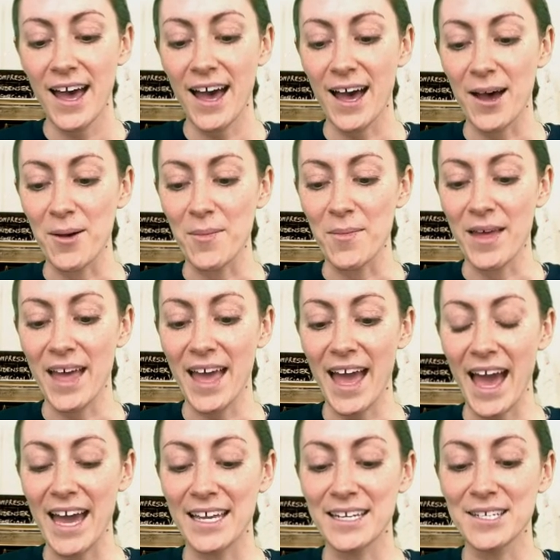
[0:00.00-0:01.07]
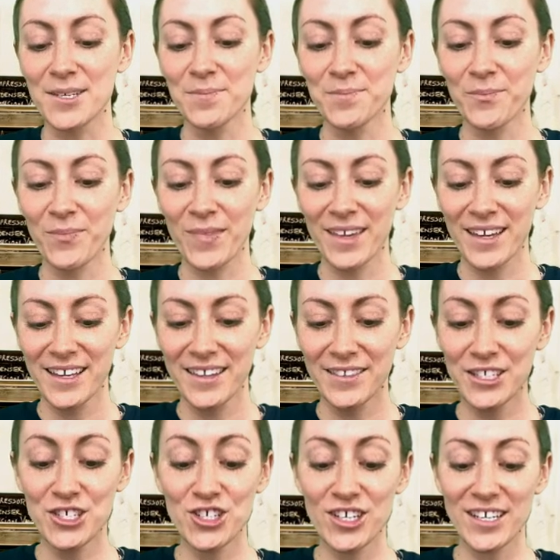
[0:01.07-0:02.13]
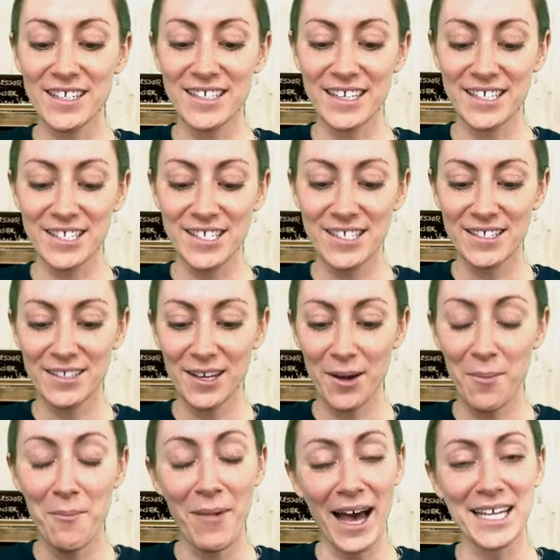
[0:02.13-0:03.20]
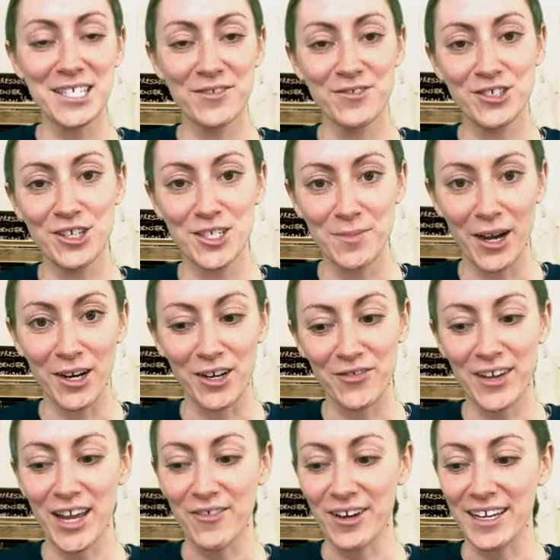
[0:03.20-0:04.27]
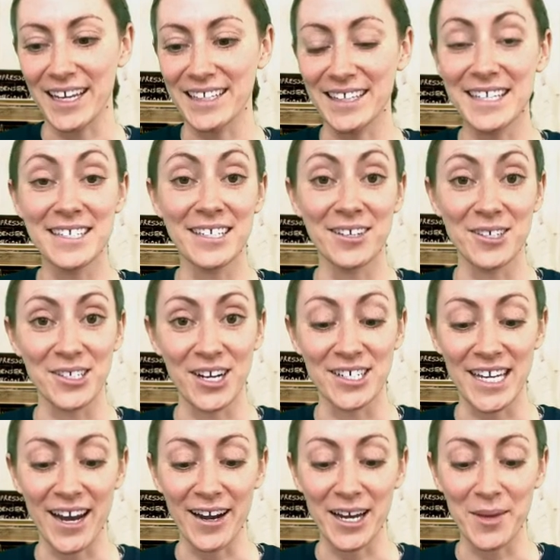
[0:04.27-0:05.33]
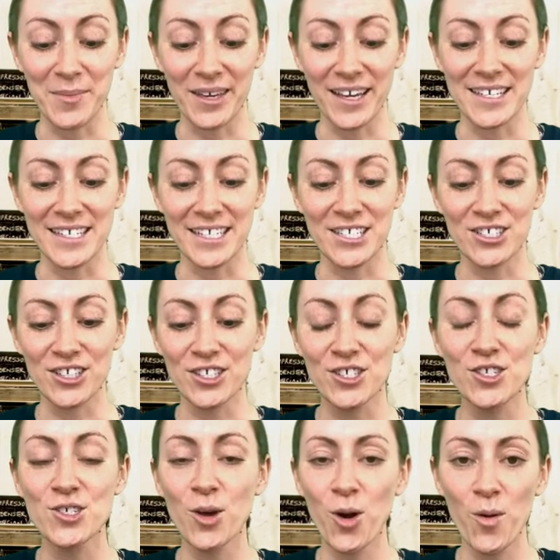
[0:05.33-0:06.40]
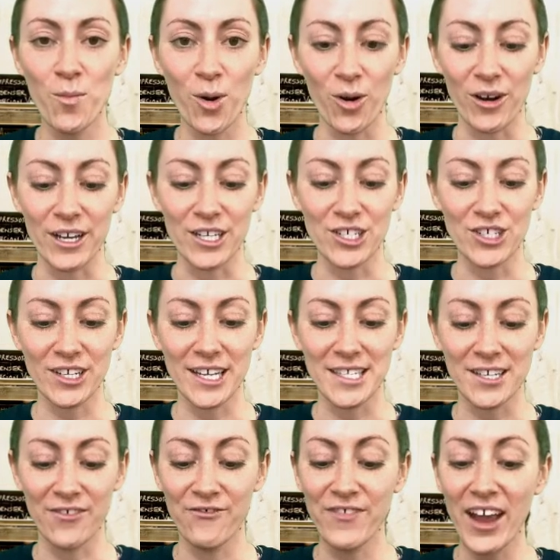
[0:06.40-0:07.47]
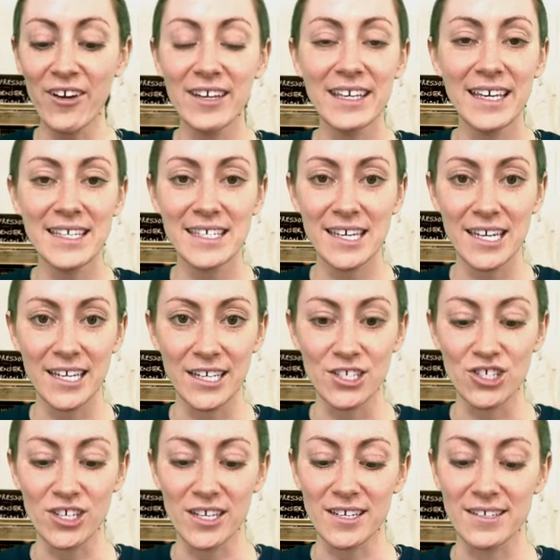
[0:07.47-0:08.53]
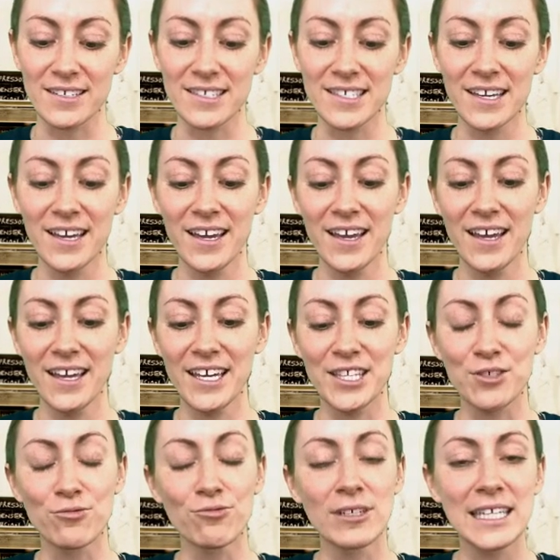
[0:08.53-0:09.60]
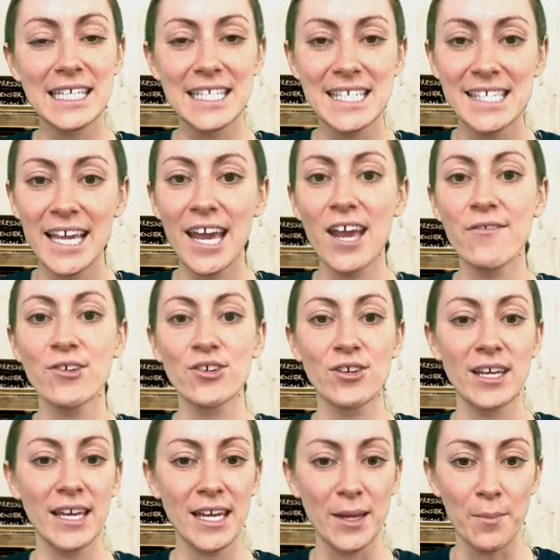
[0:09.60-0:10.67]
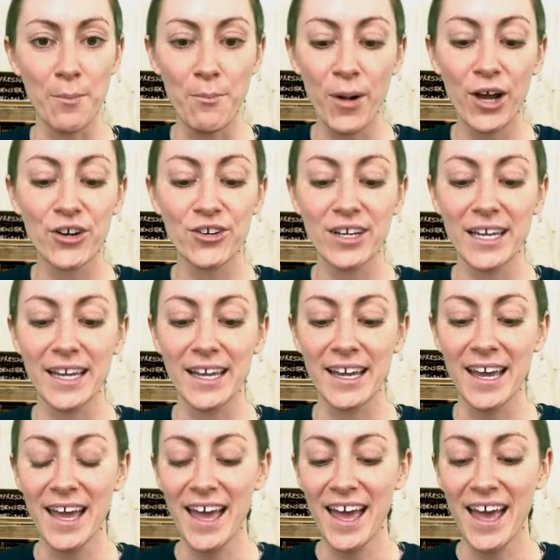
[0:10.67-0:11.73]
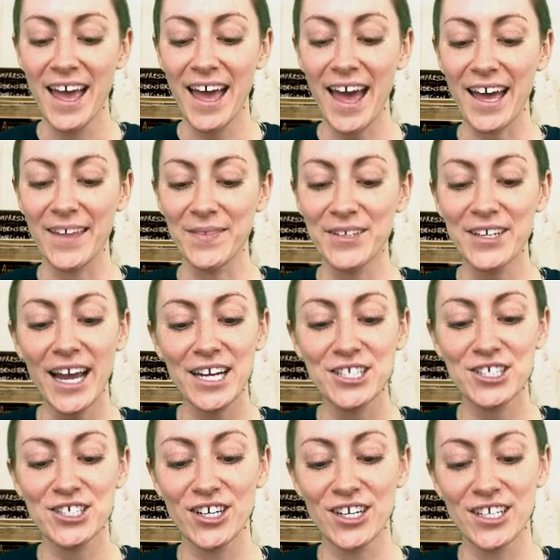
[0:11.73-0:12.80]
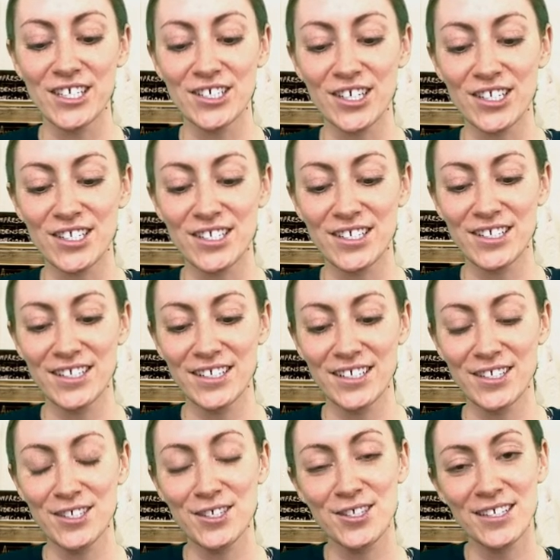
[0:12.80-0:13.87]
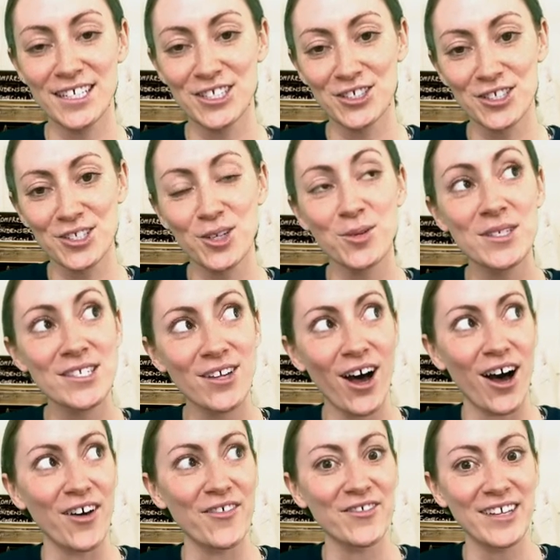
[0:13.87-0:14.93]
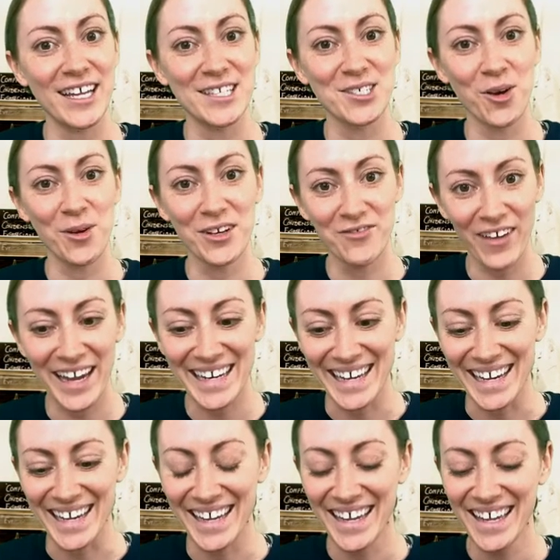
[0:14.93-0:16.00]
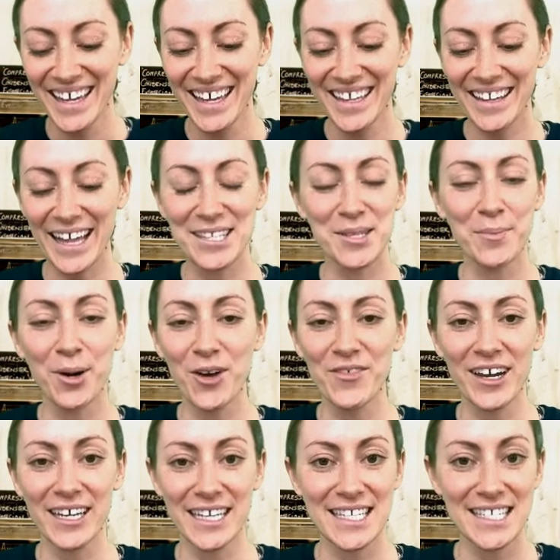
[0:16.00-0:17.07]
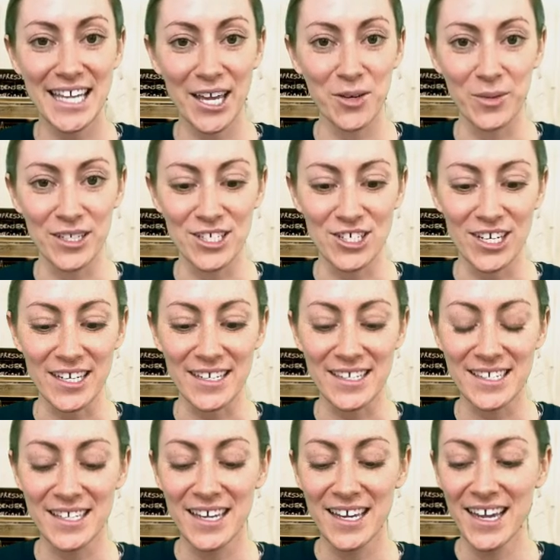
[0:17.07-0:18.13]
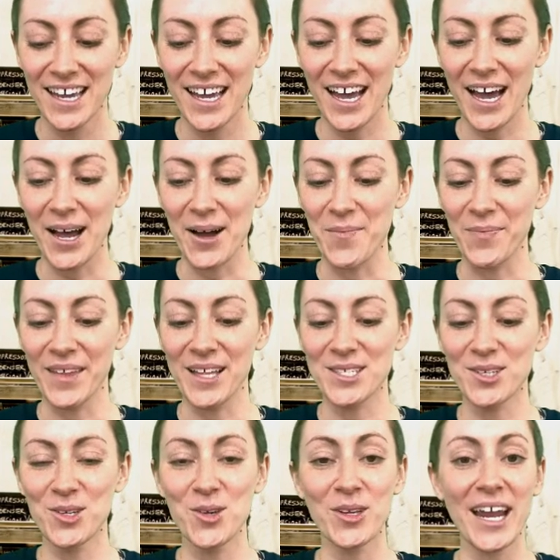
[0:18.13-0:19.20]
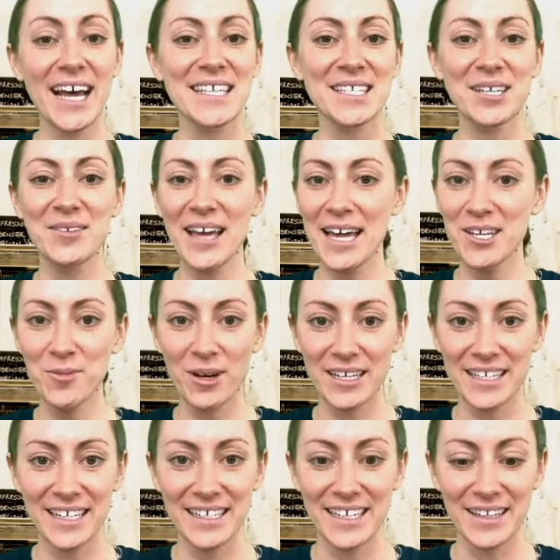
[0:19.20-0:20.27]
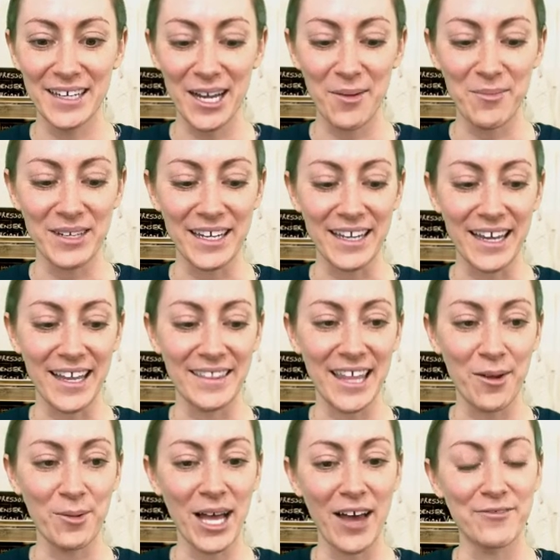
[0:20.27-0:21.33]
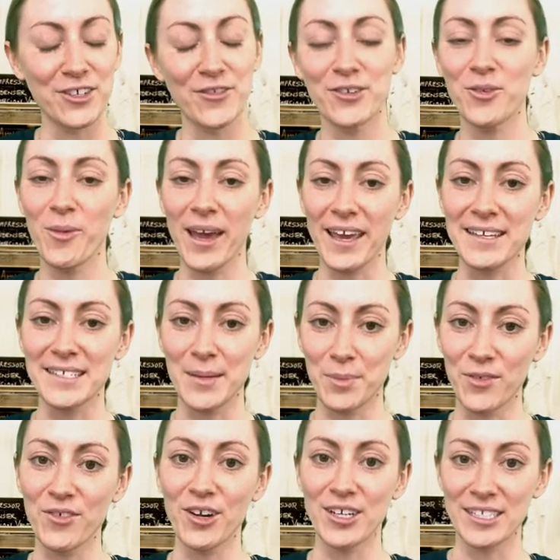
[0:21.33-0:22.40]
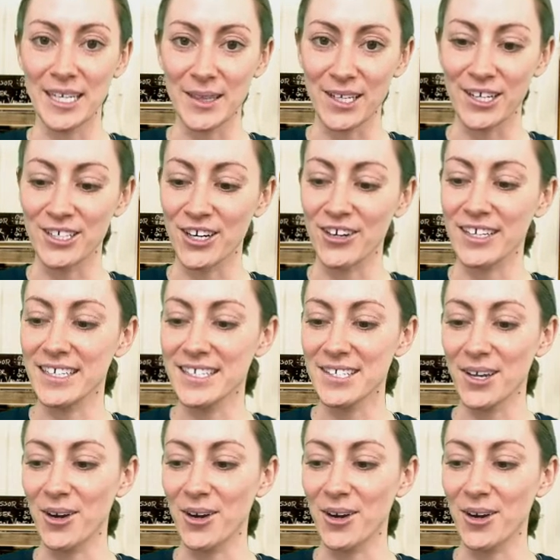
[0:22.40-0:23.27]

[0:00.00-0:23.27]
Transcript: And this cheese is a massive cheesemonger favorite, at least at Neal's Yard Dairy, because it's just so Moorish. It's a very easy eating cheese. It's really savory and buttery, and the texture is just so soft and so inviting that it's the perfect kind of sandwich cheese. And so you can ask anyone in the company, and they will have different ways they prefer to eat their Duris.